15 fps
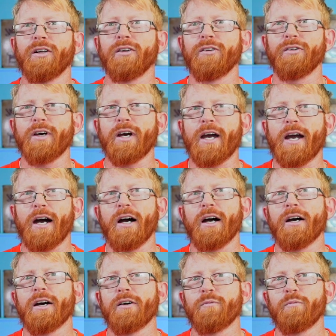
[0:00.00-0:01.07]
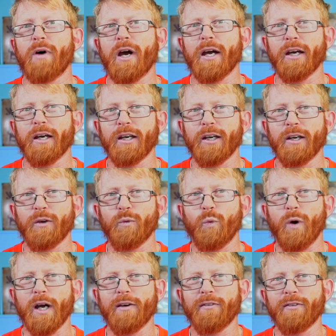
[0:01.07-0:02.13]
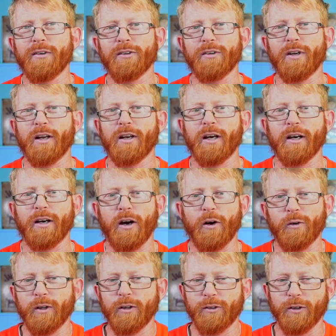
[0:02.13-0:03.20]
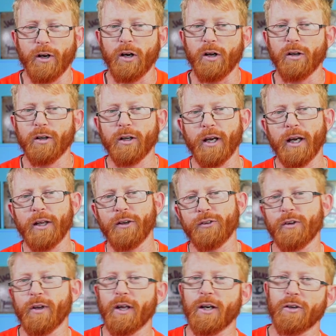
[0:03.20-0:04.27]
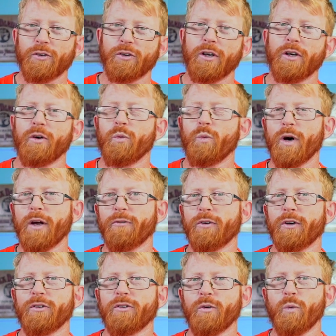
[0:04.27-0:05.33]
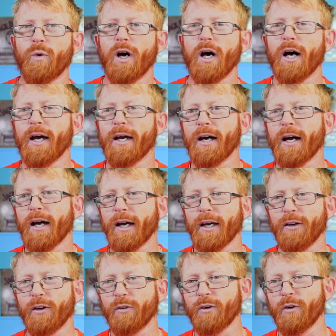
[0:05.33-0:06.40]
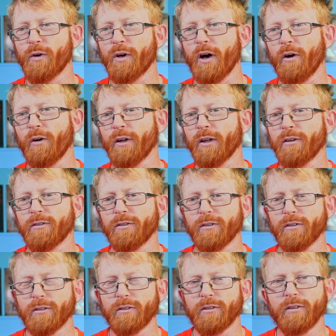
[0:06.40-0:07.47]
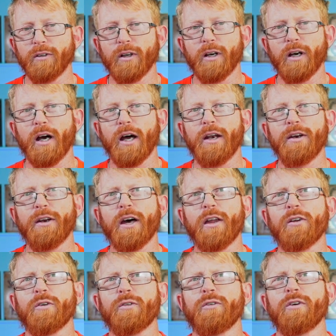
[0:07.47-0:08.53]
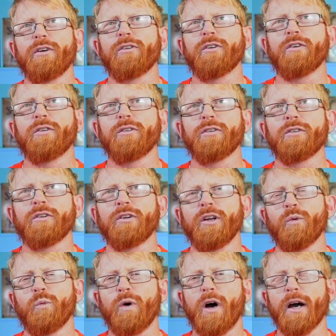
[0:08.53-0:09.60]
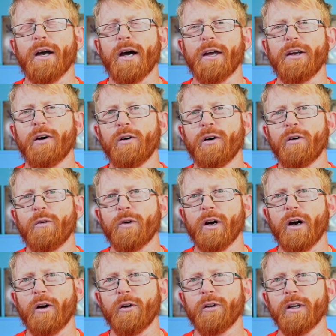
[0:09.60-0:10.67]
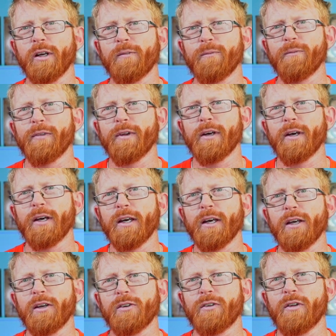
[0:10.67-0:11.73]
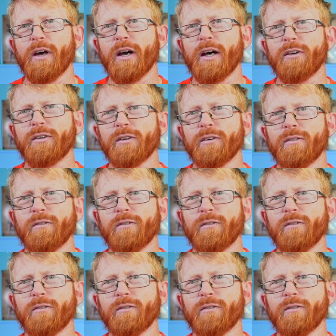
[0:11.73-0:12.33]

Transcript: So yeah, my wife does not like Harleys at all, and so that is one reason why I don't own a Harley. Another reason why I don't own a Harley is that